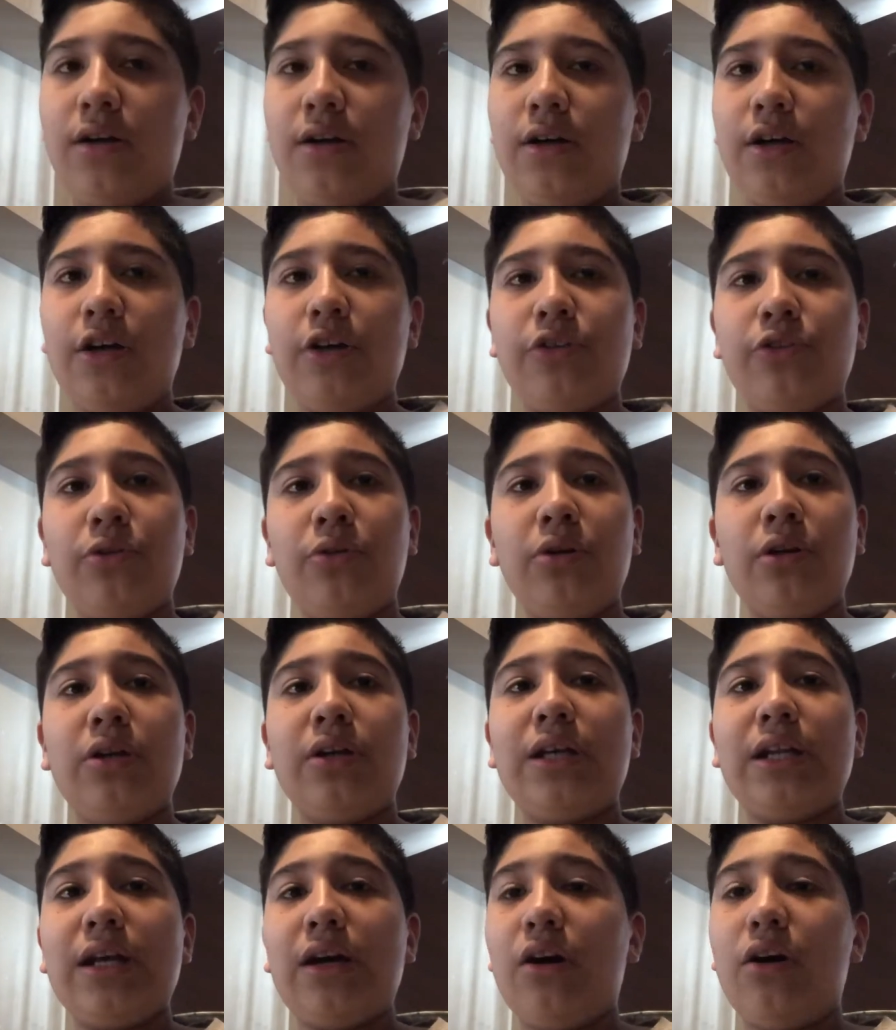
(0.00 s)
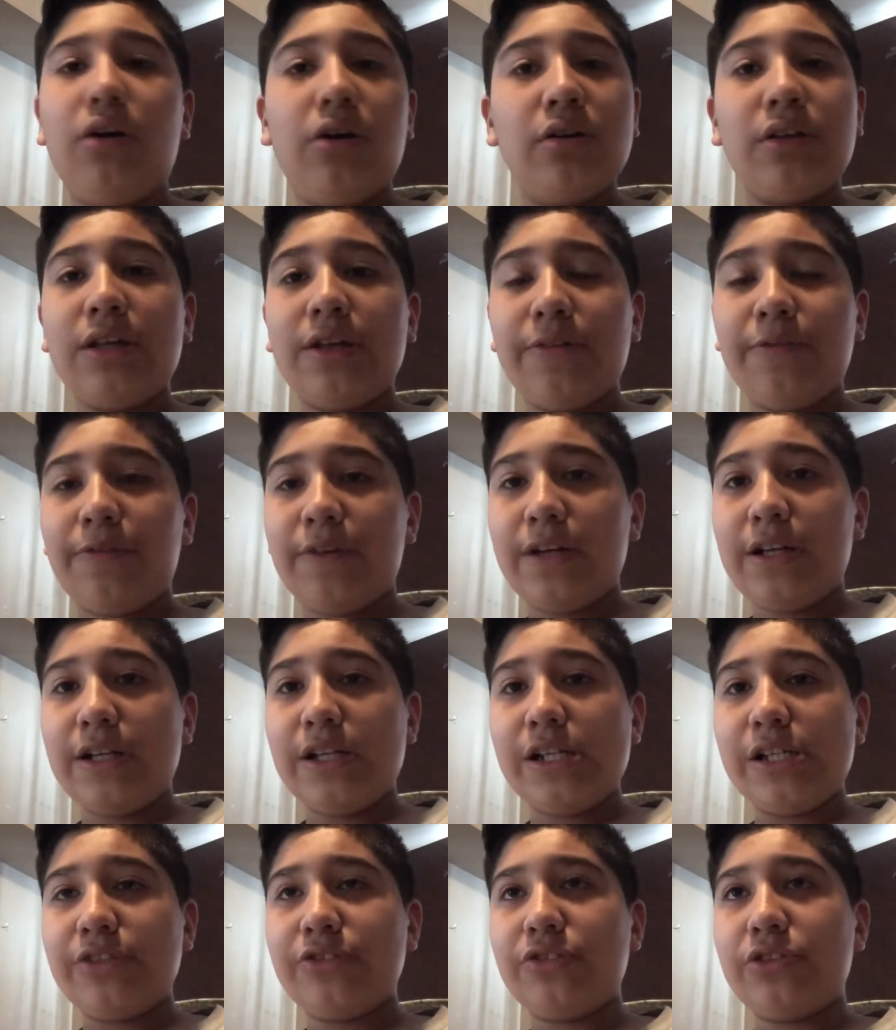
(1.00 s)
Thor looking at all the
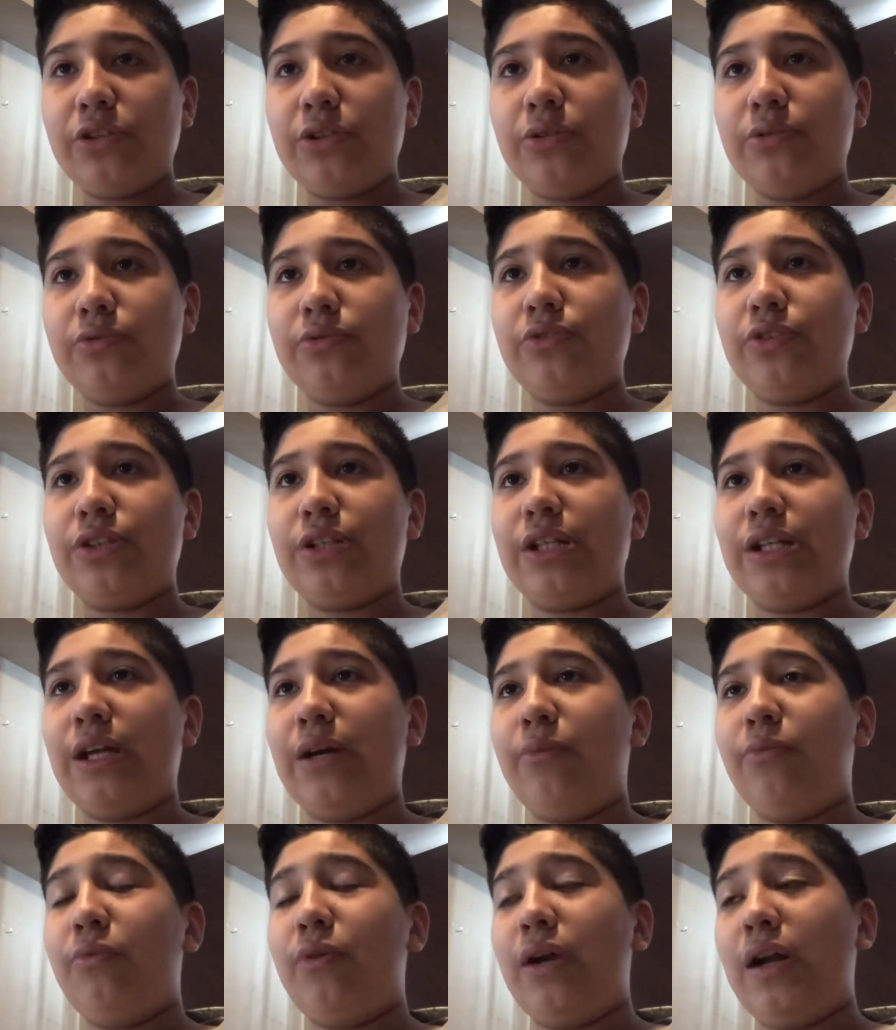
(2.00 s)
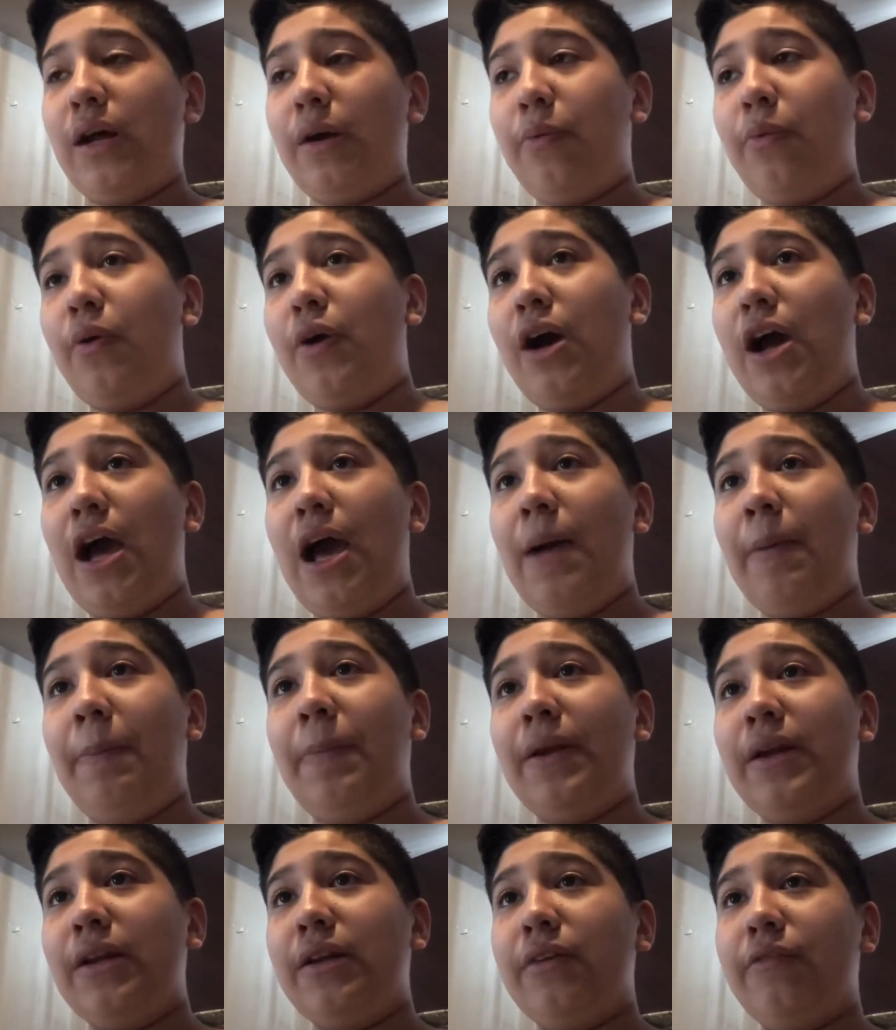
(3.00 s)
Infinity Stones, looking at what will
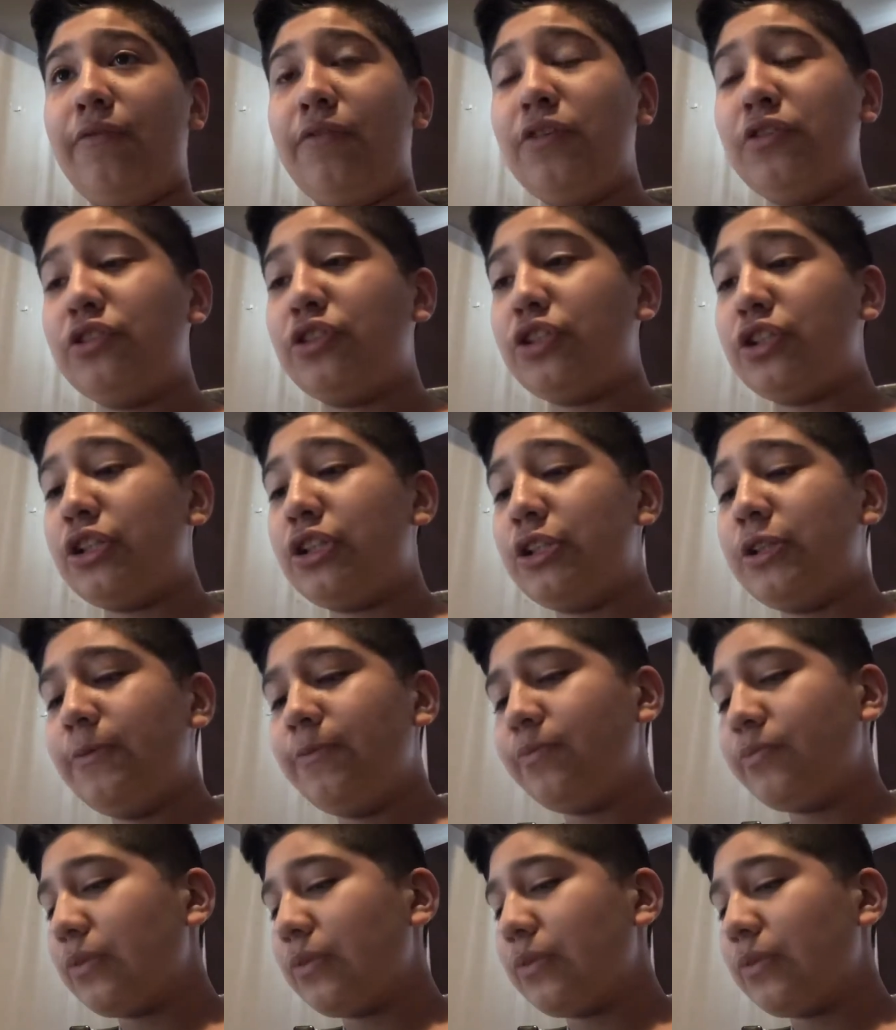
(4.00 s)
happen in the future.